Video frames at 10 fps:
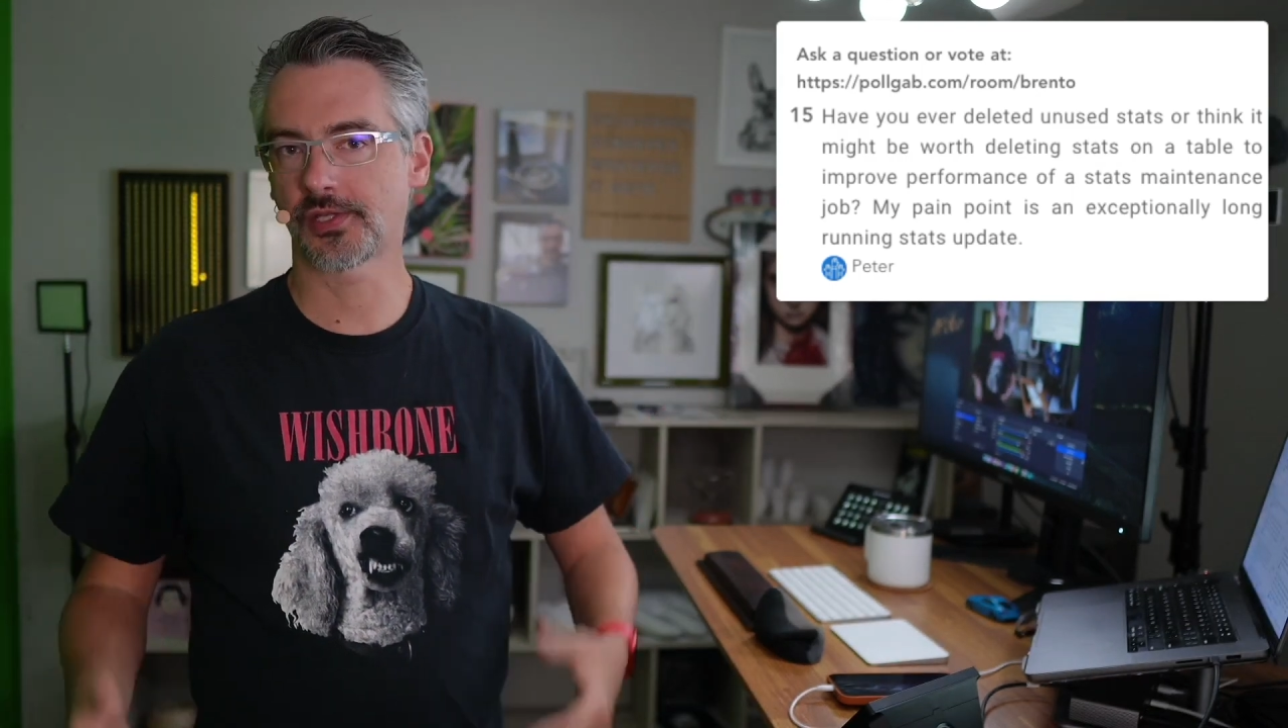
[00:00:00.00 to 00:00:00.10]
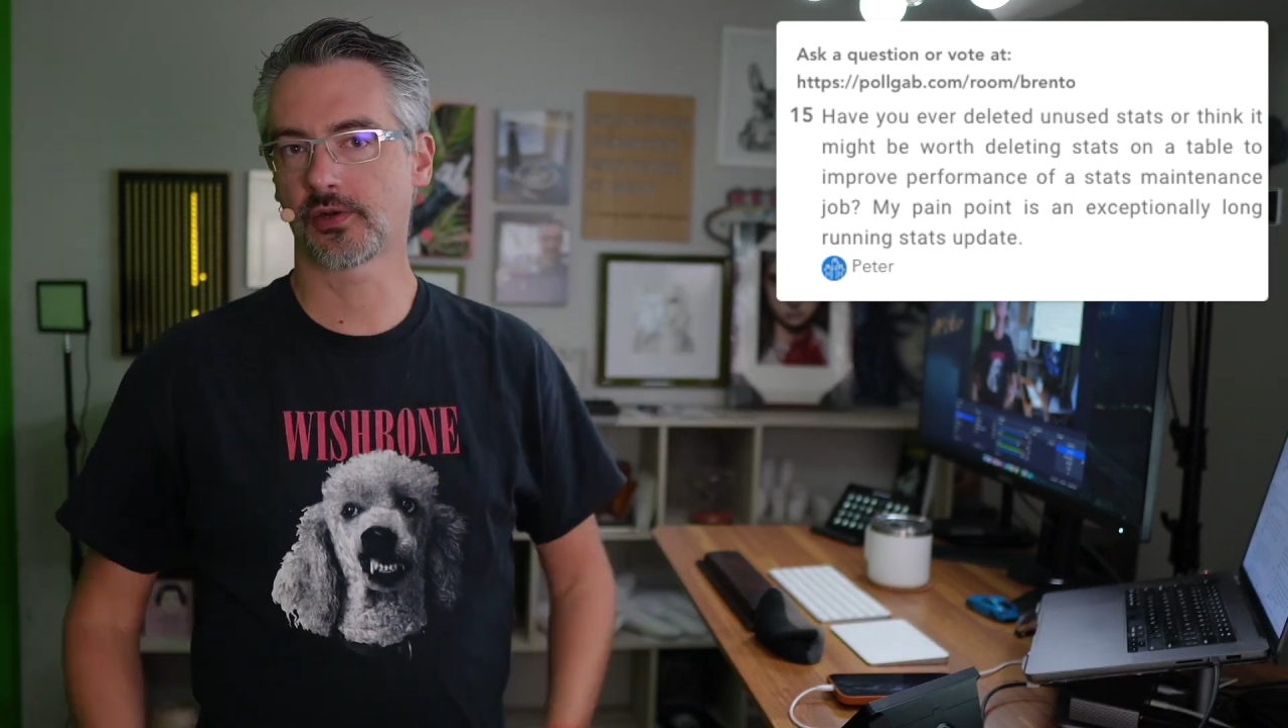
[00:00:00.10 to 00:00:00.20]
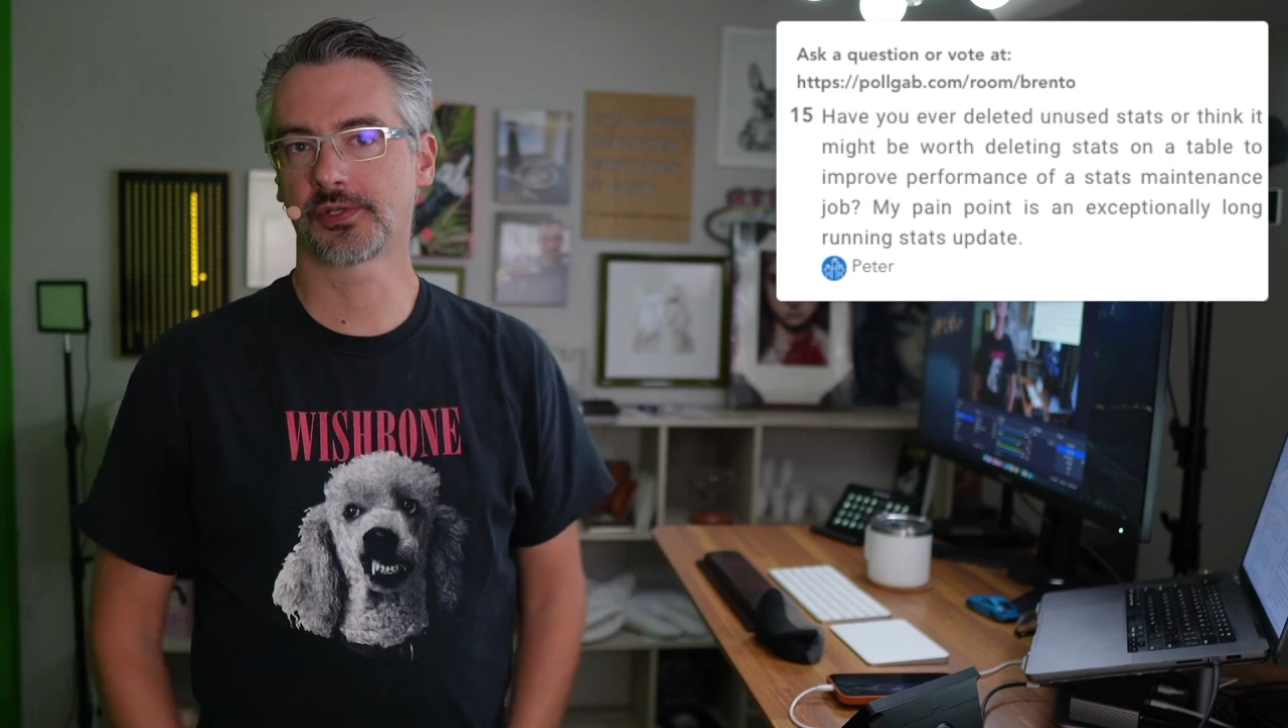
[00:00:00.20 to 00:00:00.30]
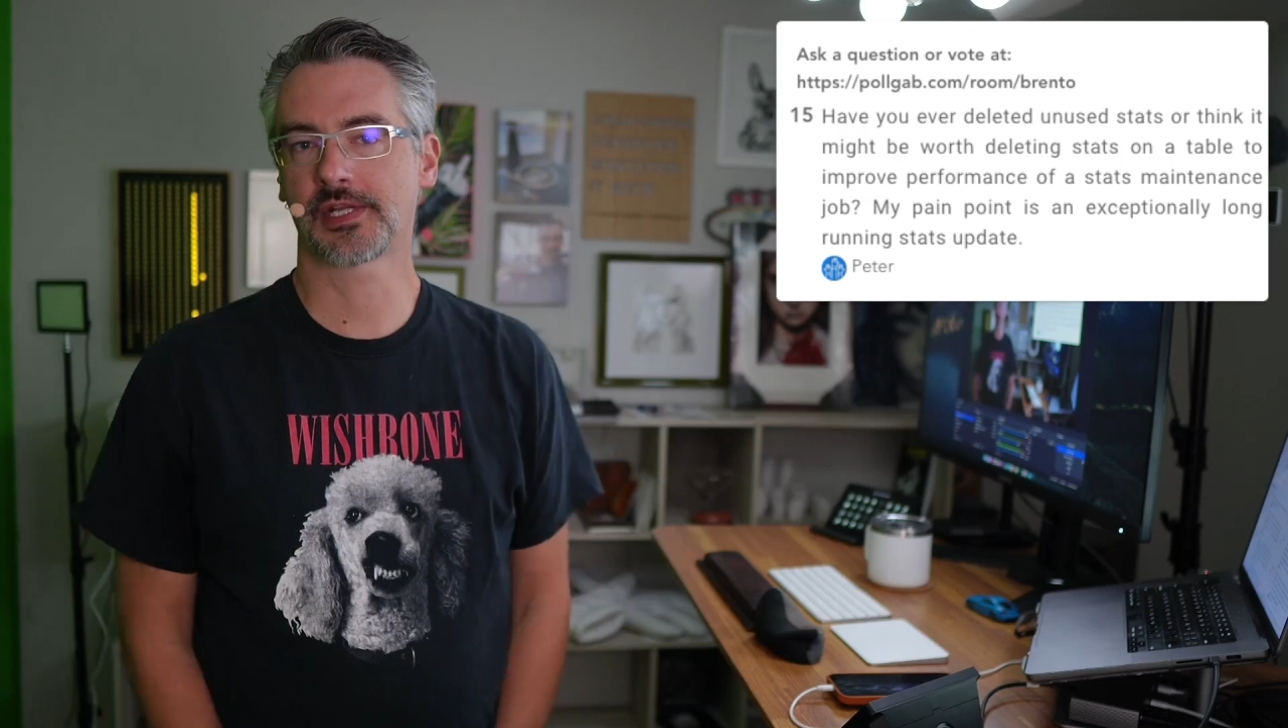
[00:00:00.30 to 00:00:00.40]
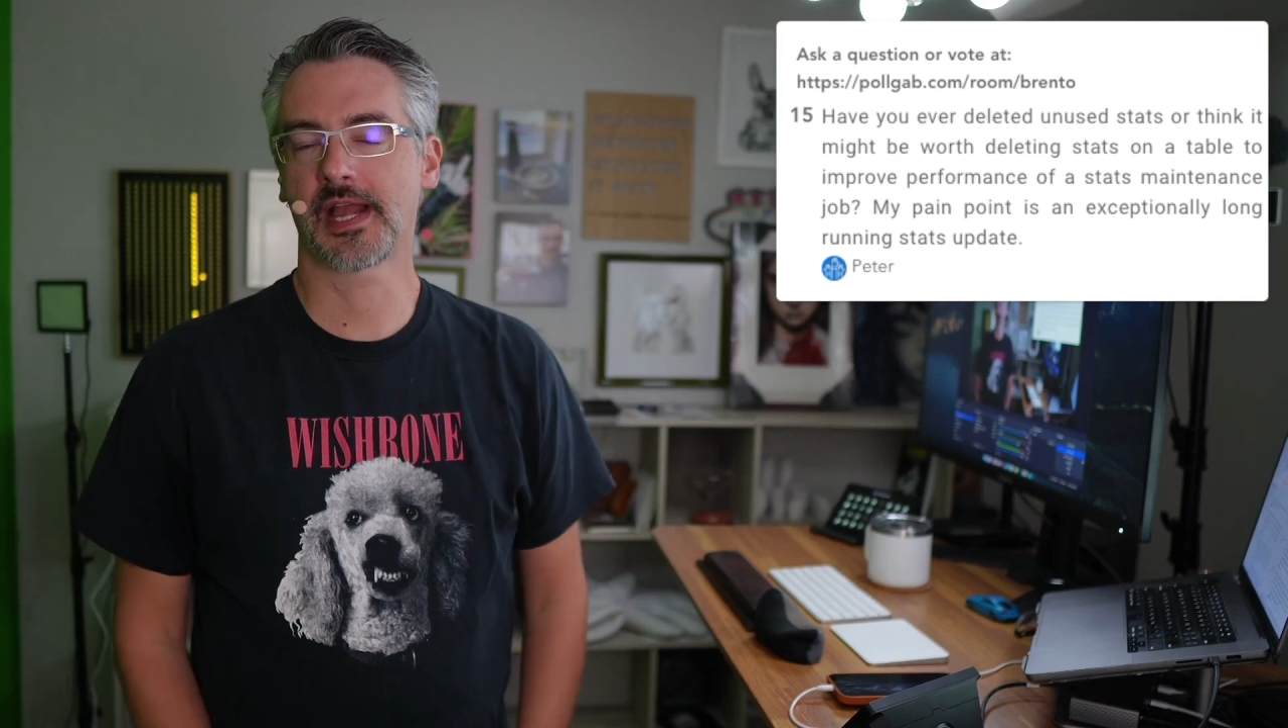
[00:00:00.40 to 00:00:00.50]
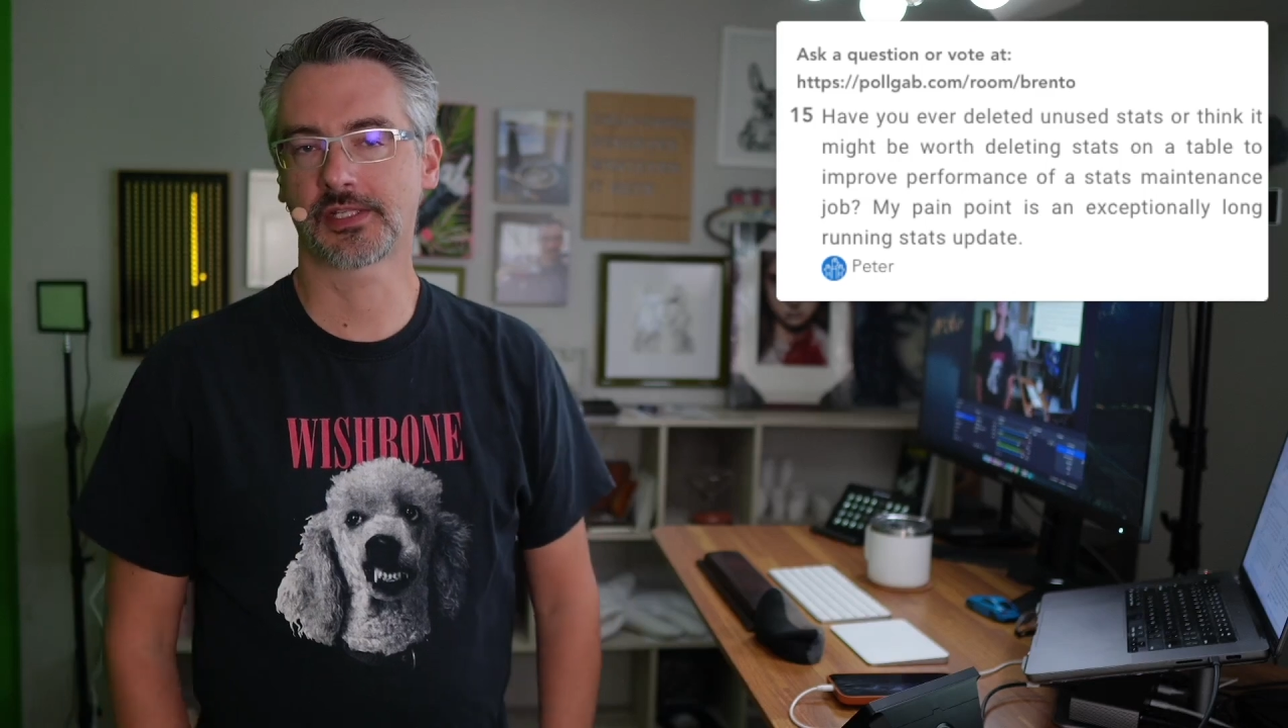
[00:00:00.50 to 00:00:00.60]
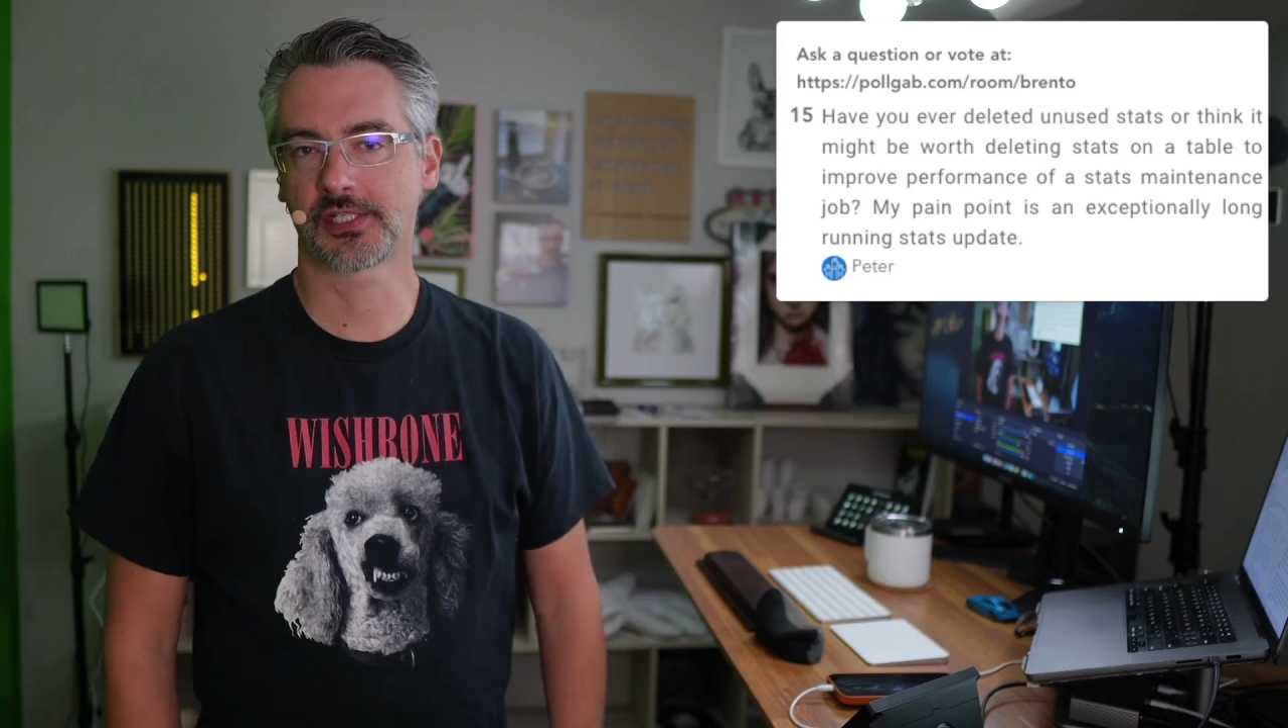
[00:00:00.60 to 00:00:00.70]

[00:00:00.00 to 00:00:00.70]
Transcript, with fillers: autostats